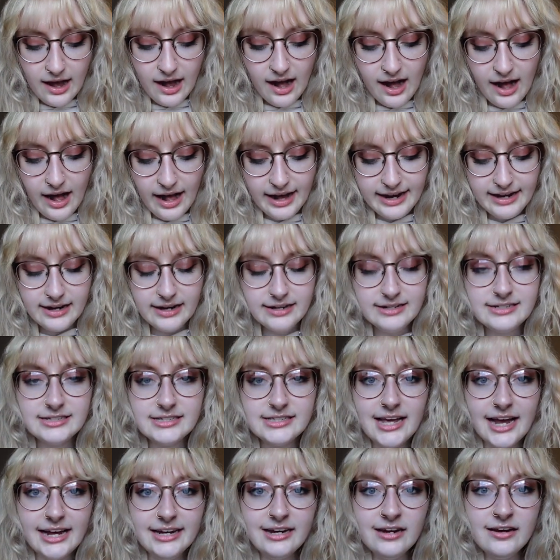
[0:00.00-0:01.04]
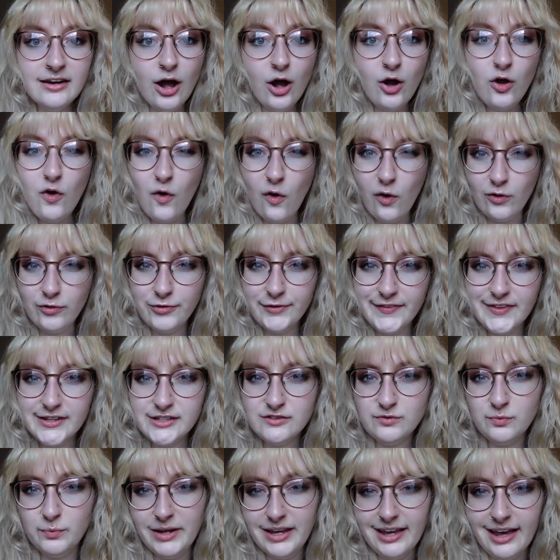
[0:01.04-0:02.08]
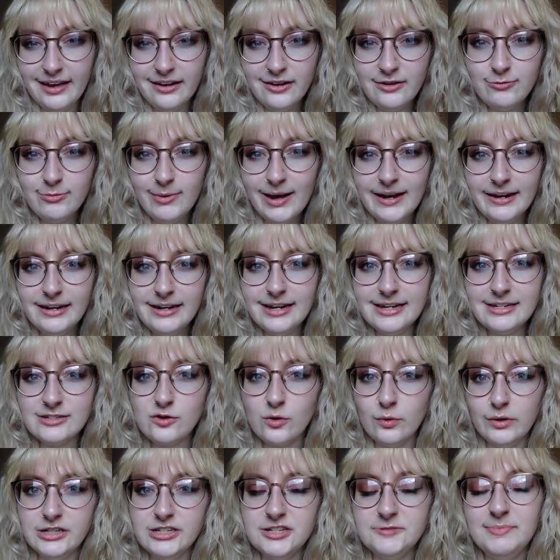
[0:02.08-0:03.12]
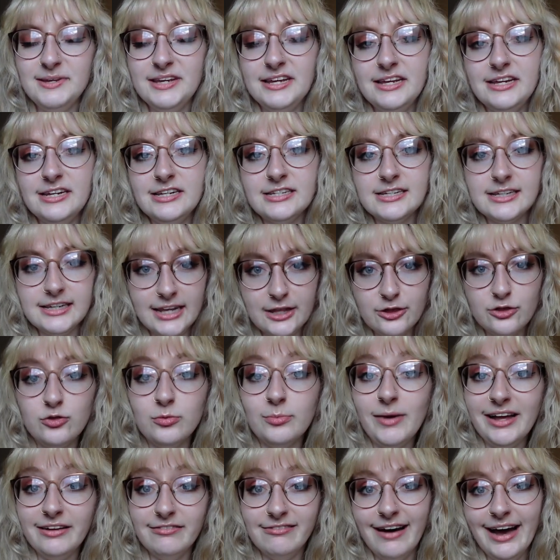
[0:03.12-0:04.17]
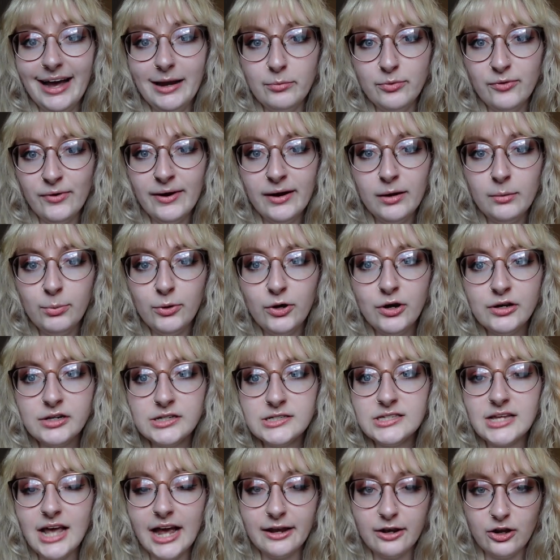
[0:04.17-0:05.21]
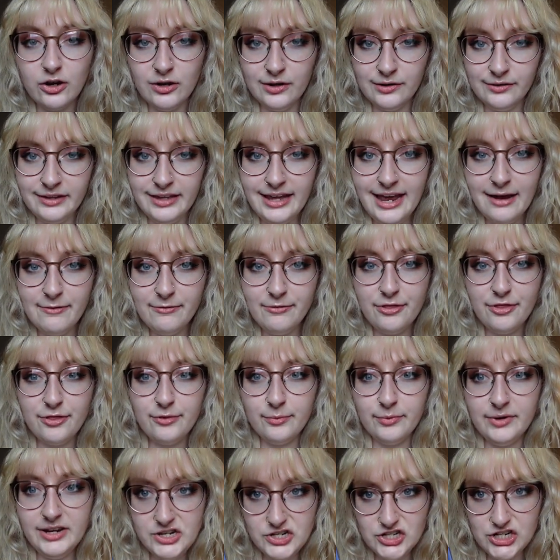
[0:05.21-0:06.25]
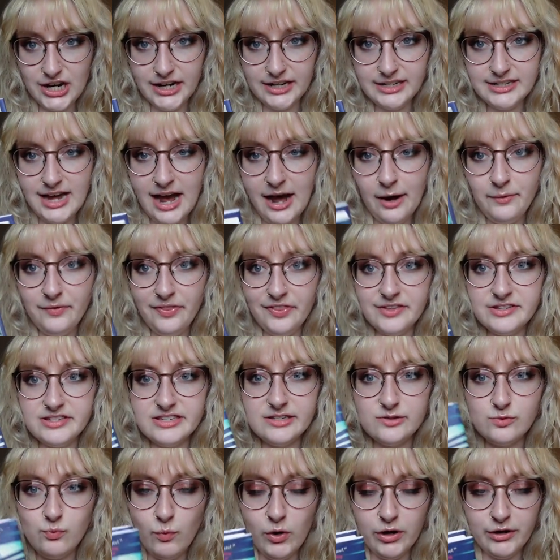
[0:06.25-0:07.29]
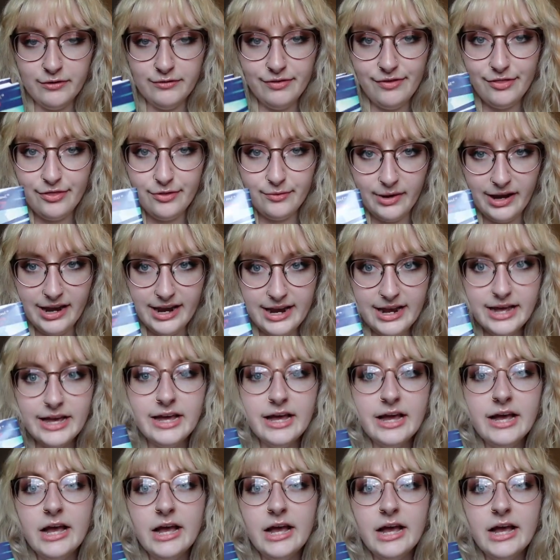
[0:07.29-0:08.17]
I decided a goal for this weekend of mine is going to be to get through my library books. I currently have three checked out. This is one of three.